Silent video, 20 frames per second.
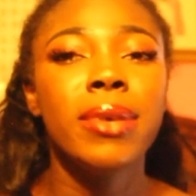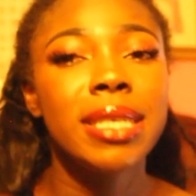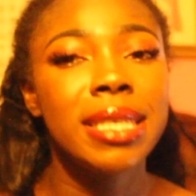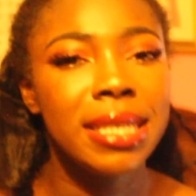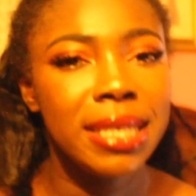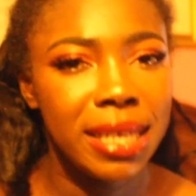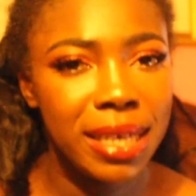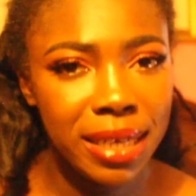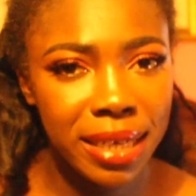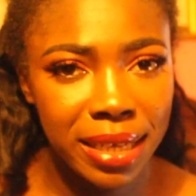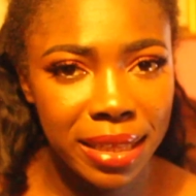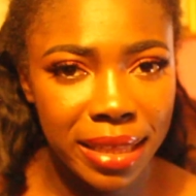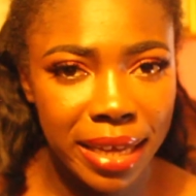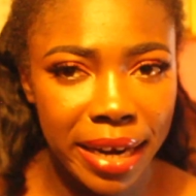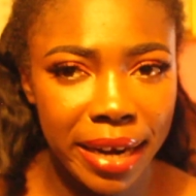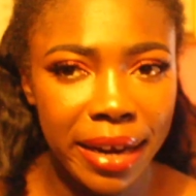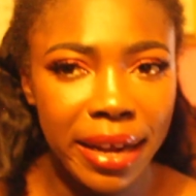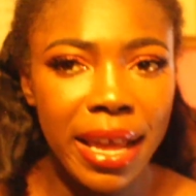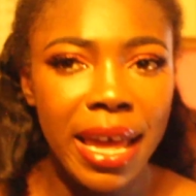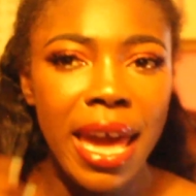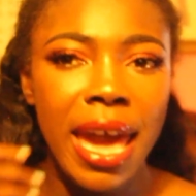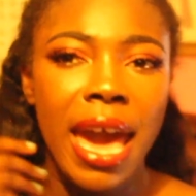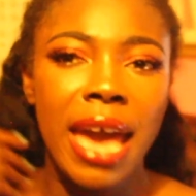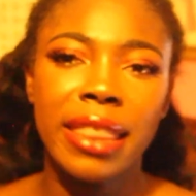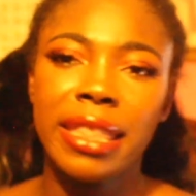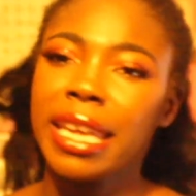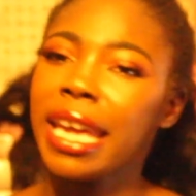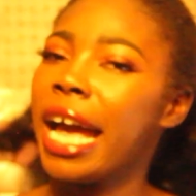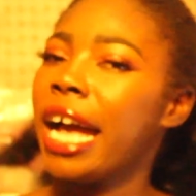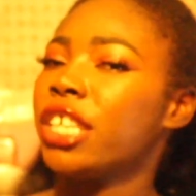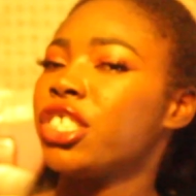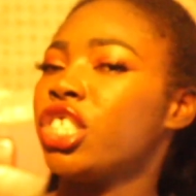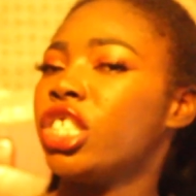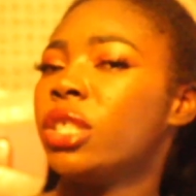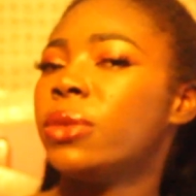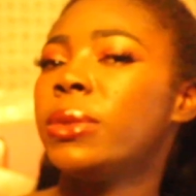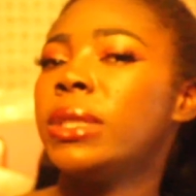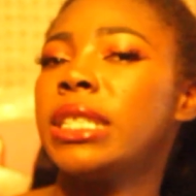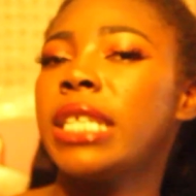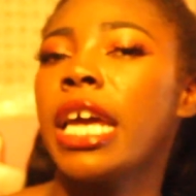was standing there, and the
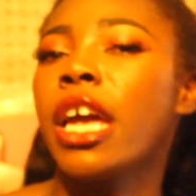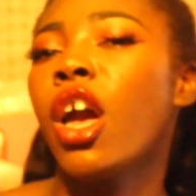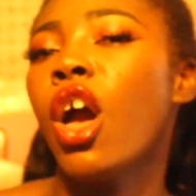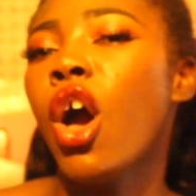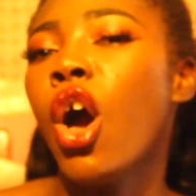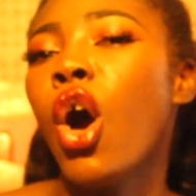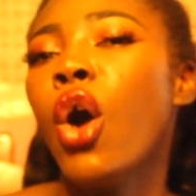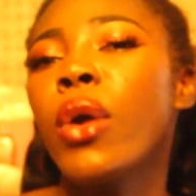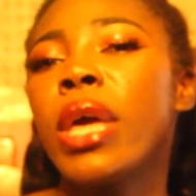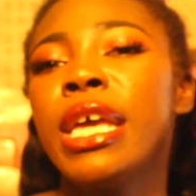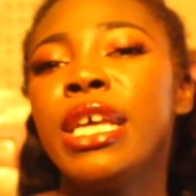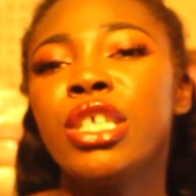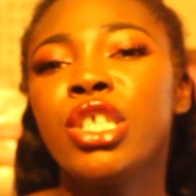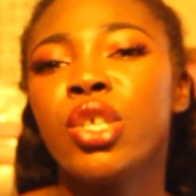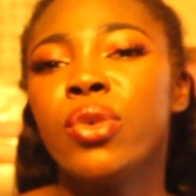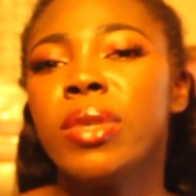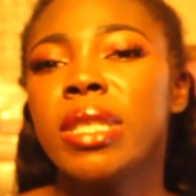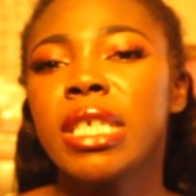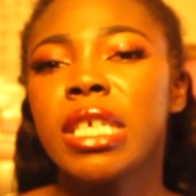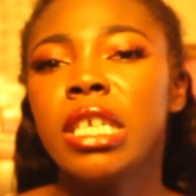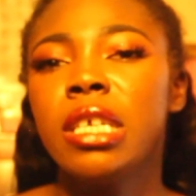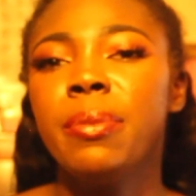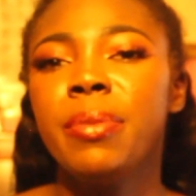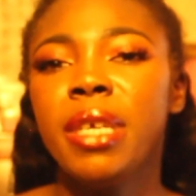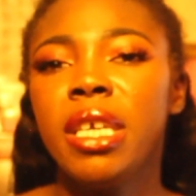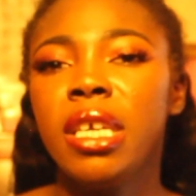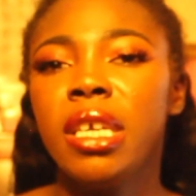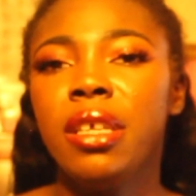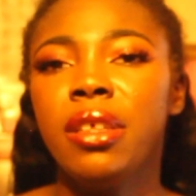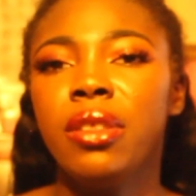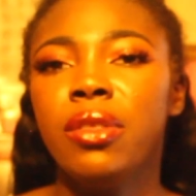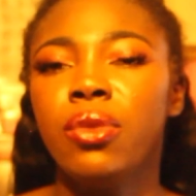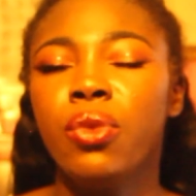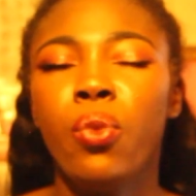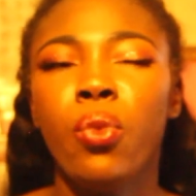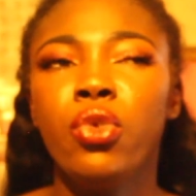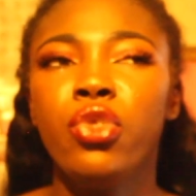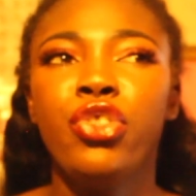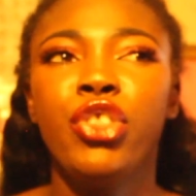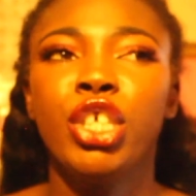cashier was like, okay, so it's gonna be
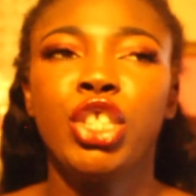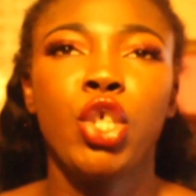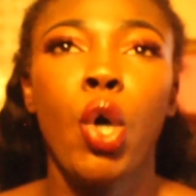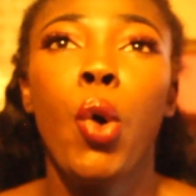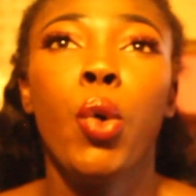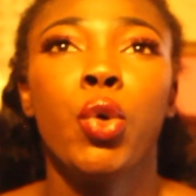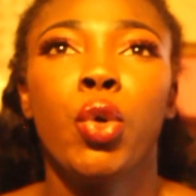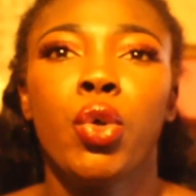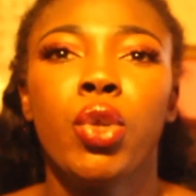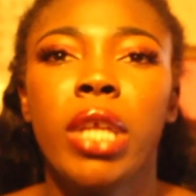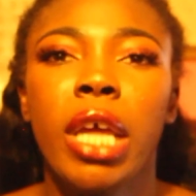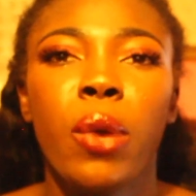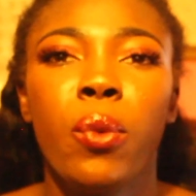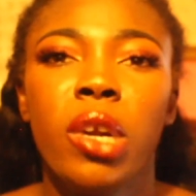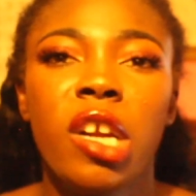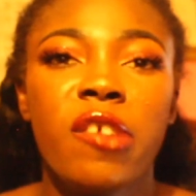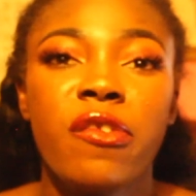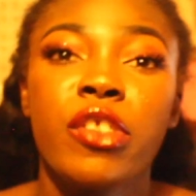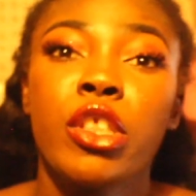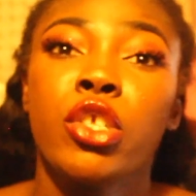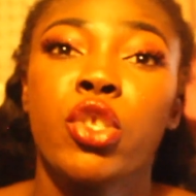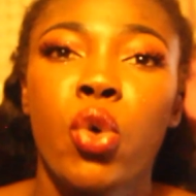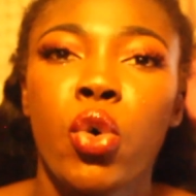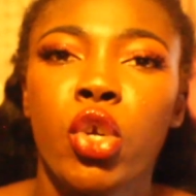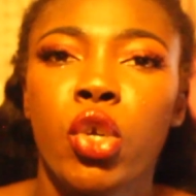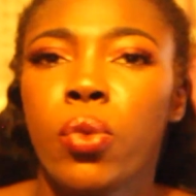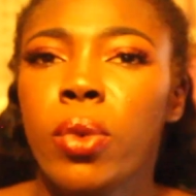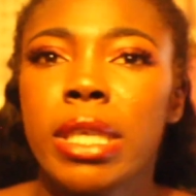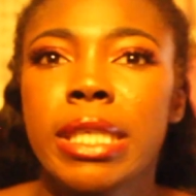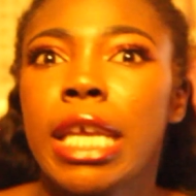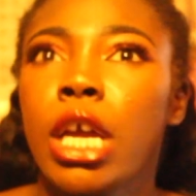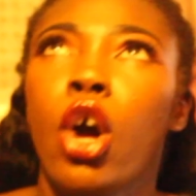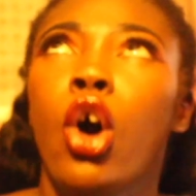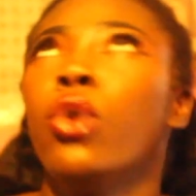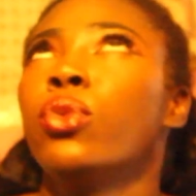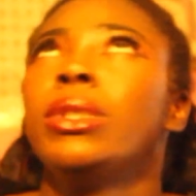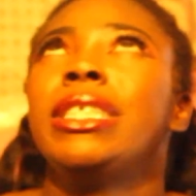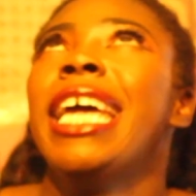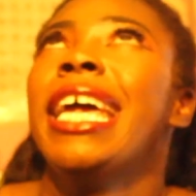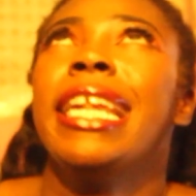the total, like whatever the total was, like,
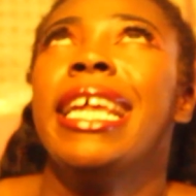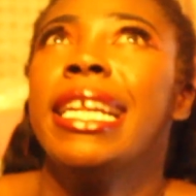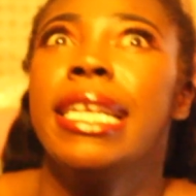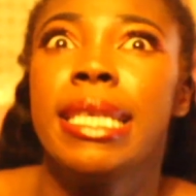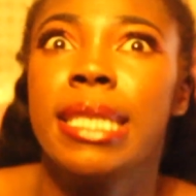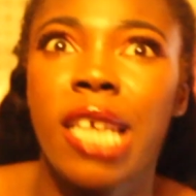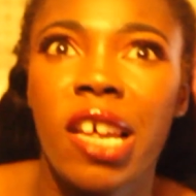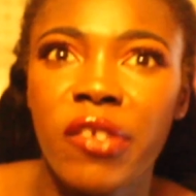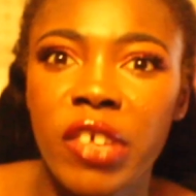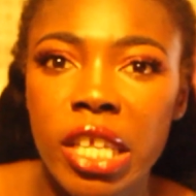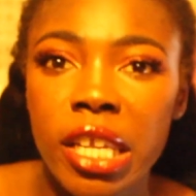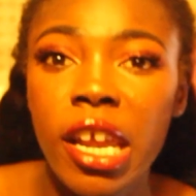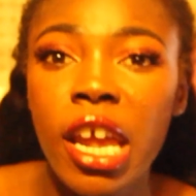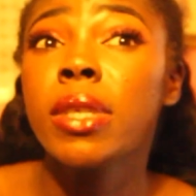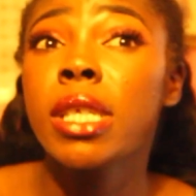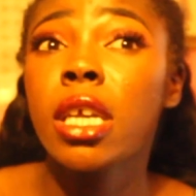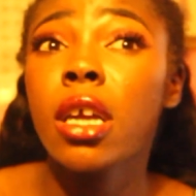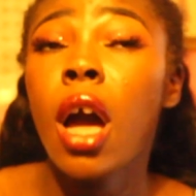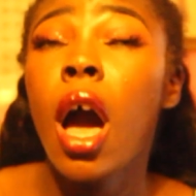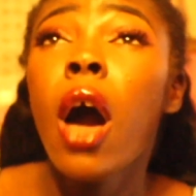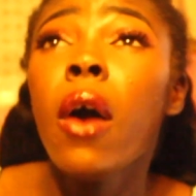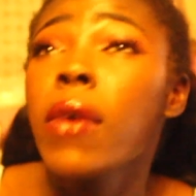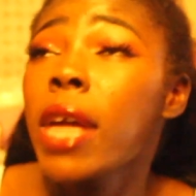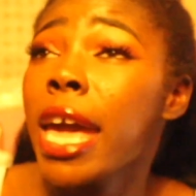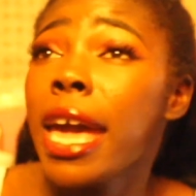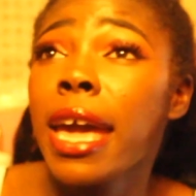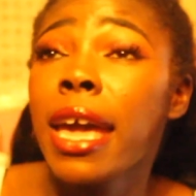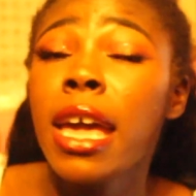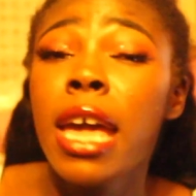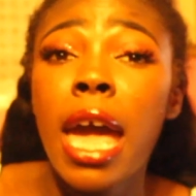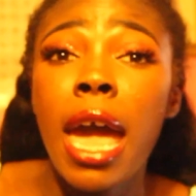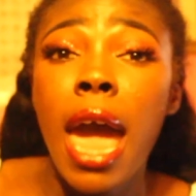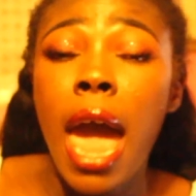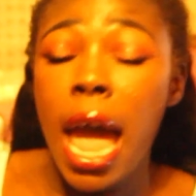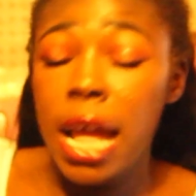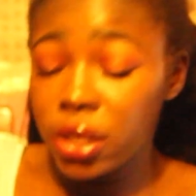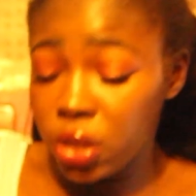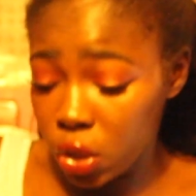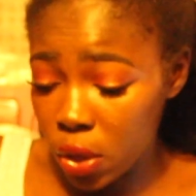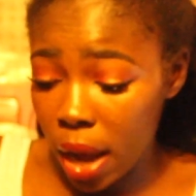oh, $10.87. I was like, okay.
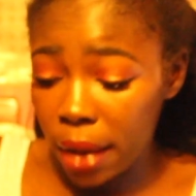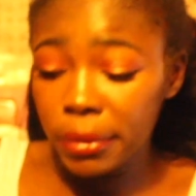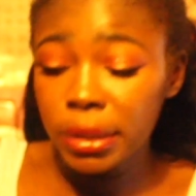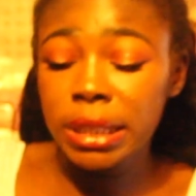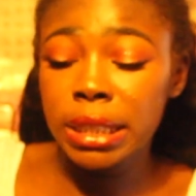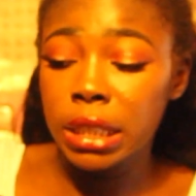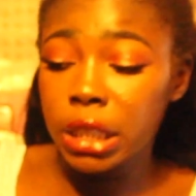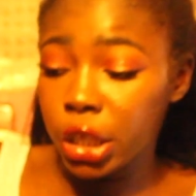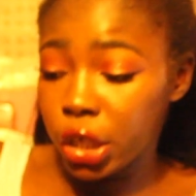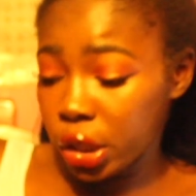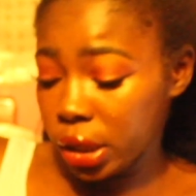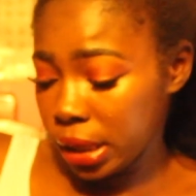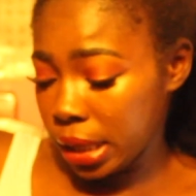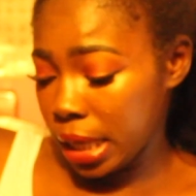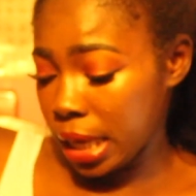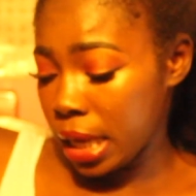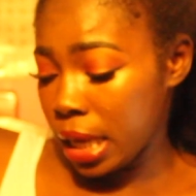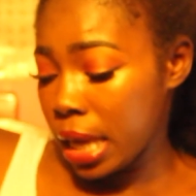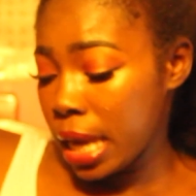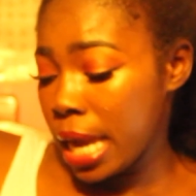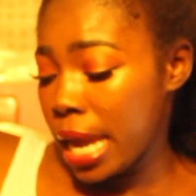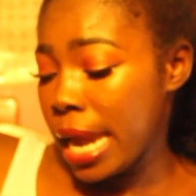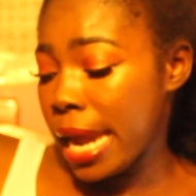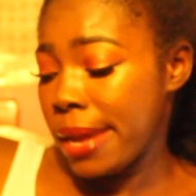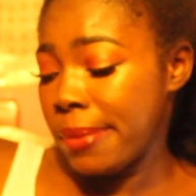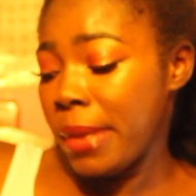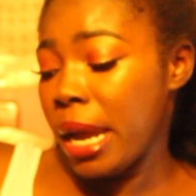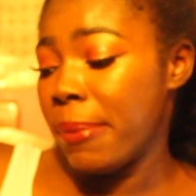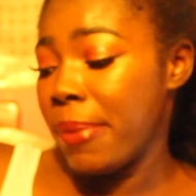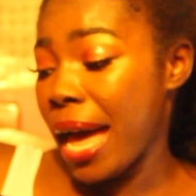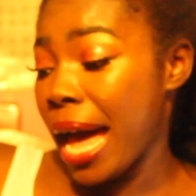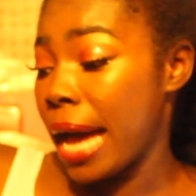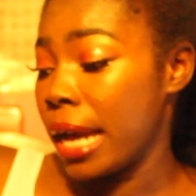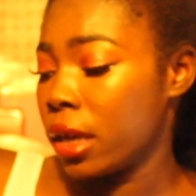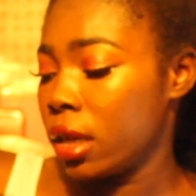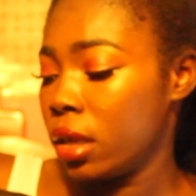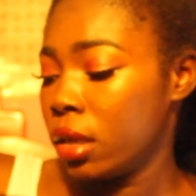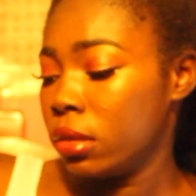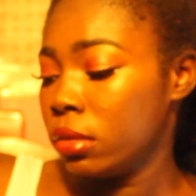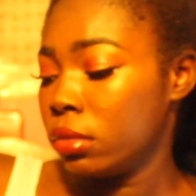And so I was literally in my bag
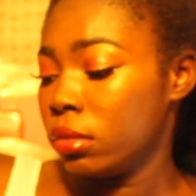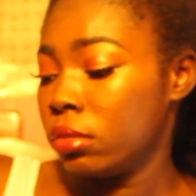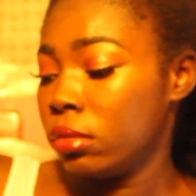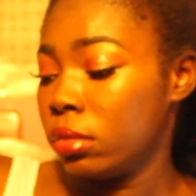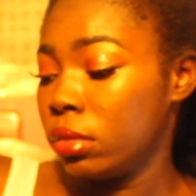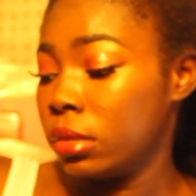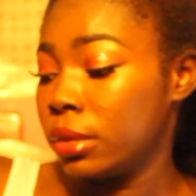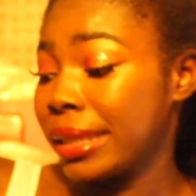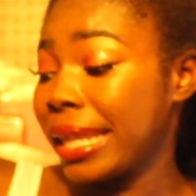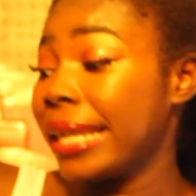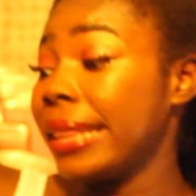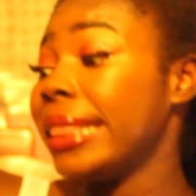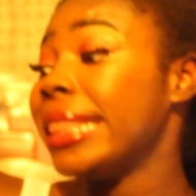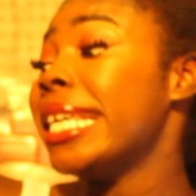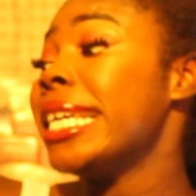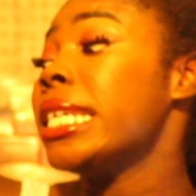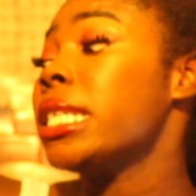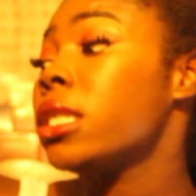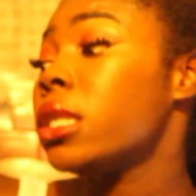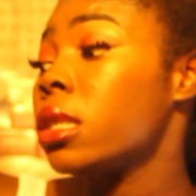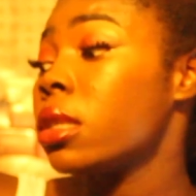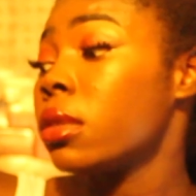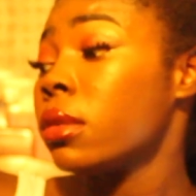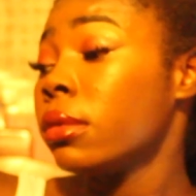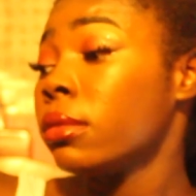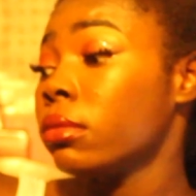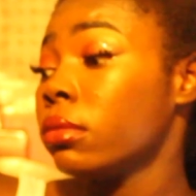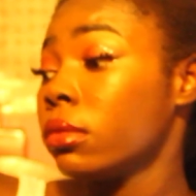like this,